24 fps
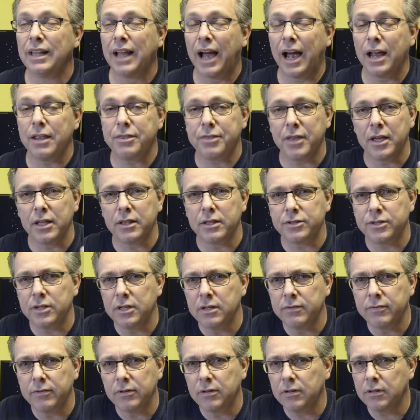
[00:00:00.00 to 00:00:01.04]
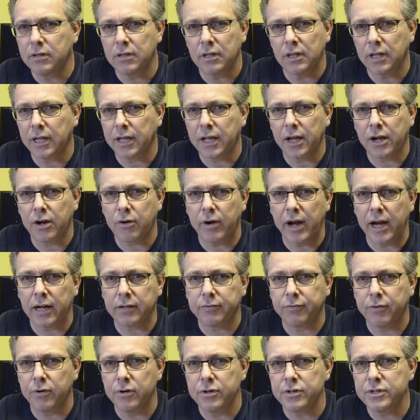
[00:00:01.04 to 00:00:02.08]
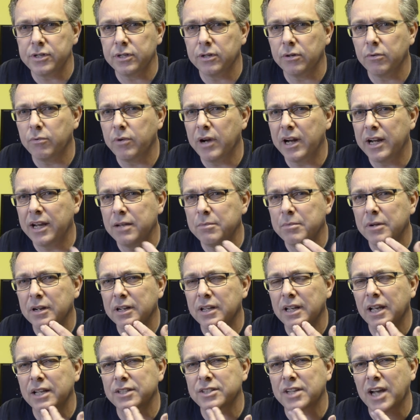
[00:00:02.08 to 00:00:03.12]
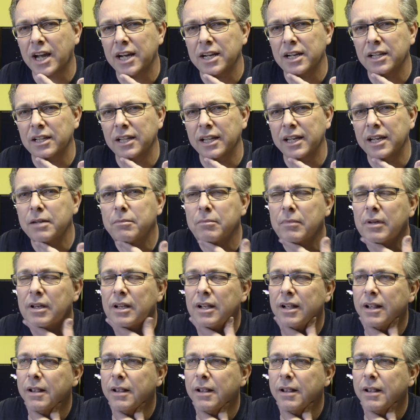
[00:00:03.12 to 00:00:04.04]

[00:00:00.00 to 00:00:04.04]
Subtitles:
I think there's even like a cracked version already, but that's kind of lame.